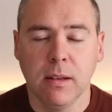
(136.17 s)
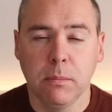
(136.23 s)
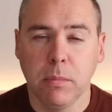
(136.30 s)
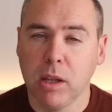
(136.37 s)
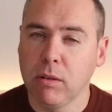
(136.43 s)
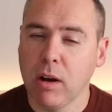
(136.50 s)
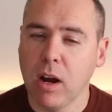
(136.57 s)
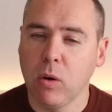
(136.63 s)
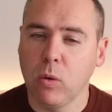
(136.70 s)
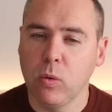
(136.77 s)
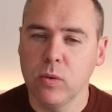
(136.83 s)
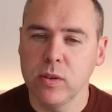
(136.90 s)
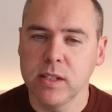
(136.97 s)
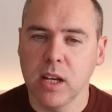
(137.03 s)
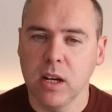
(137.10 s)
But there are
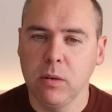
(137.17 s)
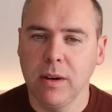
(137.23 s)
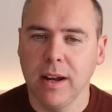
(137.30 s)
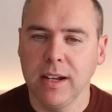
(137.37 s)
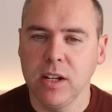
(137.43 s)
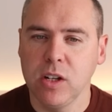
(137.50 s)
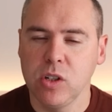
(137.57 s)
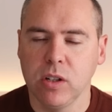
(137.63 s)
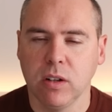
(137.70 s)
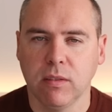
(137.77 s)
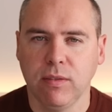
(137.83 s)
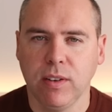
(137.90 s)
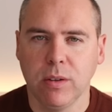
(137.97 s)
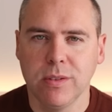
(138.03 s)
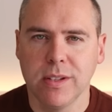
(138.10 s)
also additional
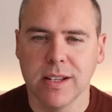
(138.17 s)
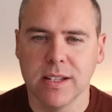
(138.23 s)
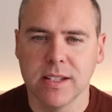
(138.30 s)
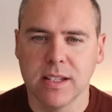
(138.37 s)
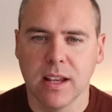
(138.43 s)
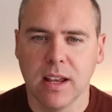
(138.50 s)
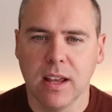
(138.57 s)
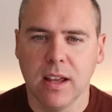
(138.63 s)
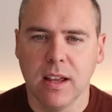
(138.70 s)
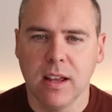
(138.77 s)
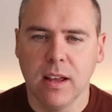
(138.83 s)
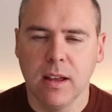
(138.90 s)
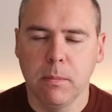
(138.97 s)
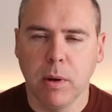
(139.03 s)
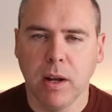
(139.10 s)
filters.
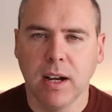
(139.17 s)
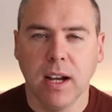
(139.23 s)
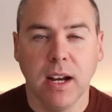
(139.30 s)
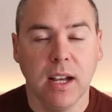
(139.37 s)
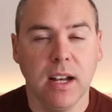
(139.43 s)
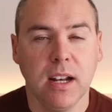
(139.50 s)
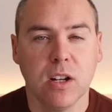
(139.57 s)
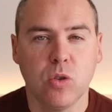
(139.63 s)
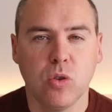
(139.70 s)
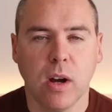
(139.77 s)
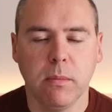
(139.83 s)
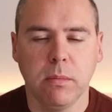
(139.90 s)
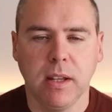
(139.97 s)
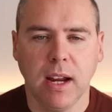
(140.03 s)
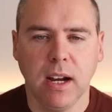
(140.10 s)
By clicking the
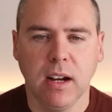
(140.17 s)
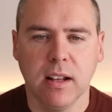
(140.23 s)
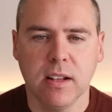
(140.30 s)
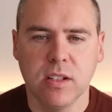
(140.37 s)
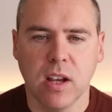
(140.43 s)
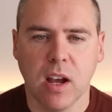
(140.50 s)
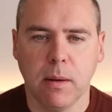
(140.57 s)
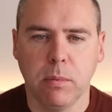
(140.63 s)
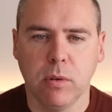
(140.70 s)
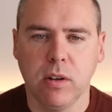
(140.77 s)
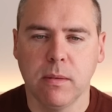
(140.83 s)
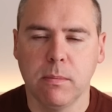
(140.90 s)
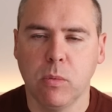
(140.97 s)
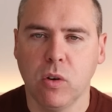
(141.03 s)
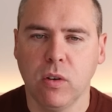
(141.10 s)
drop down at the top
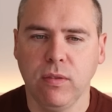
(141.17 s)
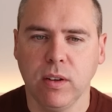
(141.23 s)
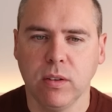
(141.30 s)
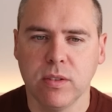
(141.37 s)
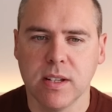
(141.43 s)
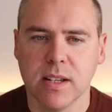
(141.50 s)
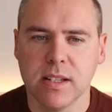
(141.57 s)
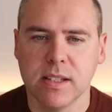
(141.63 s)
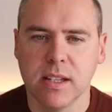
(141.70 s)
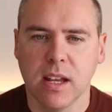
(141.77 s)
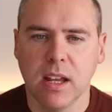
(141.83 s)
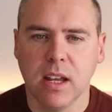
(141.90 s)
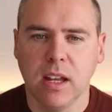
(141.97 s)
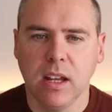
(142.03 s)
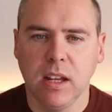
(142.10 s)
under More Filters,
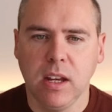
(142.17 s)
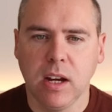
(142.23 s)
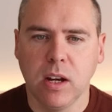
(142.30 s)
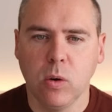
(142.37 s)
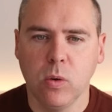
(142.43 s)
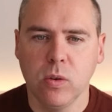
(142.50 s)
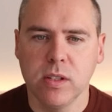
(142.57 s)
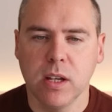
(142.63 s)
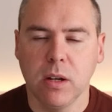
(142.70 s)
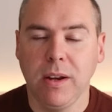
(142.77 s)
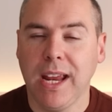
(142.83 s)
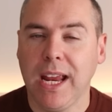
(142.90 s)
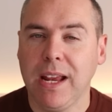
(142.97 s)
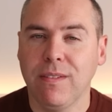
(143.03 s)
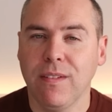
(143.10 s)
you can also
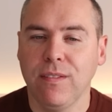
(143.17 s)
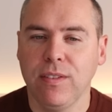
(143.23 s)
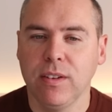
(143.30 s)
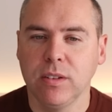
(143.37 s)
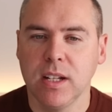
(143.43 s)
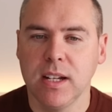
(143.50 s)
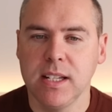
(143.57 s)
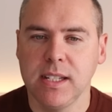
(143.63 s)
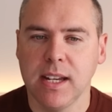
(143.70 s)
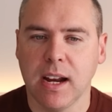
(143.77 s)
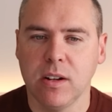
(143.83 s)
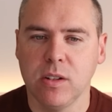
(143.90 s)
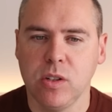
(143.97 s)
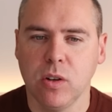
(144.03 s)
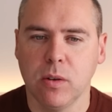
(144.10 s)
even filter this
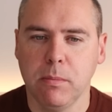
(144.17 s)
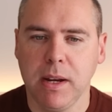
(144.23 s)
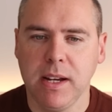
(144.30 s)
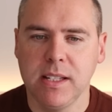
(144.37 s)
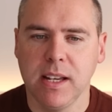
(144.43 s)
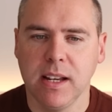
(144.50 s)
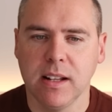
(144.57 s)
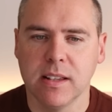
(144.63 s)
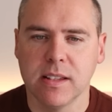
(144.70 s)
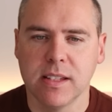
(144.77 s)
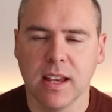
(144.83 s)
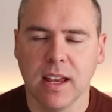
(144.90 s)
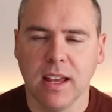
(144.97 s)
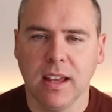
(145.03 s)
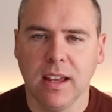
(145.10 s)
down to your meetings.
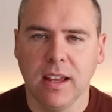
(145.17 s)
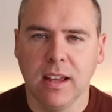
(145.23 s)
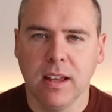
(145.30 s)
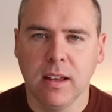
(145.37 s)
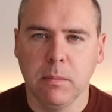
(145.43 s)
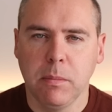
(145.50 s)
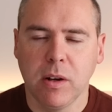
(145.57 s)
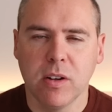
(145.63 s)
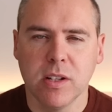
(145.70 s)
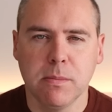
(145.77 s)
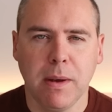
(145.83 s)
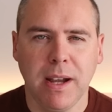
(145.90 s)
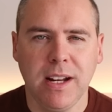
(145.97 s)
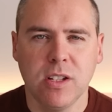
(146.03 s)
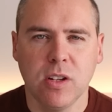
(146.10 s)
Because
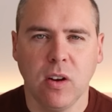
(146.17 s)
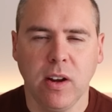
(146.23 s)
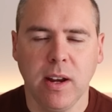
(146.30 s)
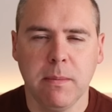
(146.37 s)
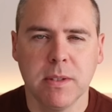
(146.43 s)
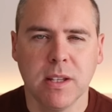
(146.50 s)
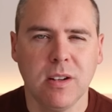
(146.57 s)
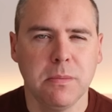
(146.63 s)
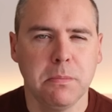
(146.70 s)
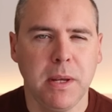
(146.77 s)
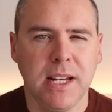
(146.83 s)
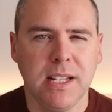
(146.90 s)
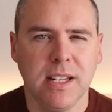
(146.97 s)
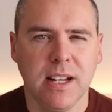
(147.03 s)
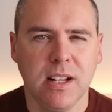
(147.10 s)
many times those
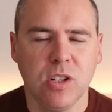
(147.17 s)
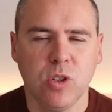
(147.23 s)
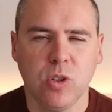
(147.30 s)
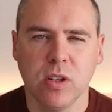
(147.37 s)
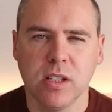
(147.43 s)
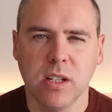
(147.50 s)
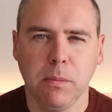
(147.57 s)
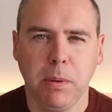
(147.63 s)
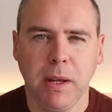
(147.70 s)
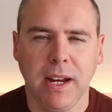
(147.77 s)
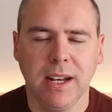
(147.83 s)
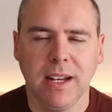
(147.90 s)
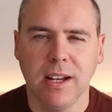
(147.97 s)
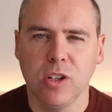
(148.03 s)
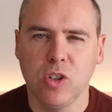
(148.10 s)
meetings just
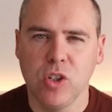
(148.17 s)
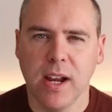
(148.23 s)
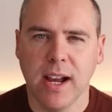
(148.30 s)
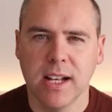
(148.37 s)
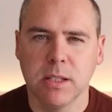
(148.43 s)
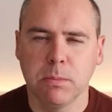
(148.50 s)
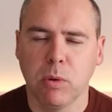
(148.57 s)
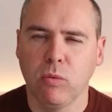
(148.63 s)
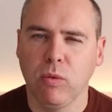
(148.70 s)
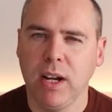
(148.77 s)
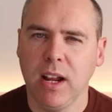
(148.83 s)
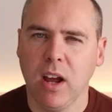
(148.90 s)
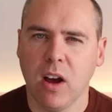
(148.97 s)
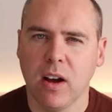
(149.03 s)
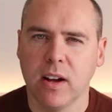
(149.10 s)
appeared in chat, but really
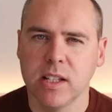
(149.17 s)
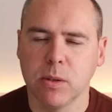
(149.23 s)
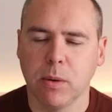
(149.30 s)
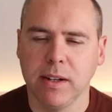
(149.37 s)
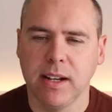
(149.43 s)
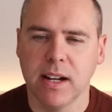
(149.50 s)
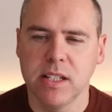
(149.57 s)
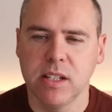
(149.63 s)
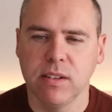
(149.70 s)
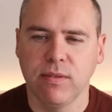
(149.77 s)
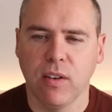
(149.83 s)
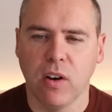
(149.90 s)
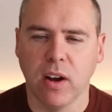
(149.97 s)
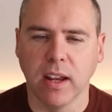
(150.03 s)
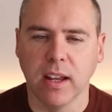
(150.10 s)
hard to
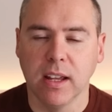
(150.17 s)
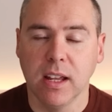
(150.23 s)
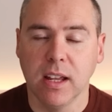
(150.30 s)
identify.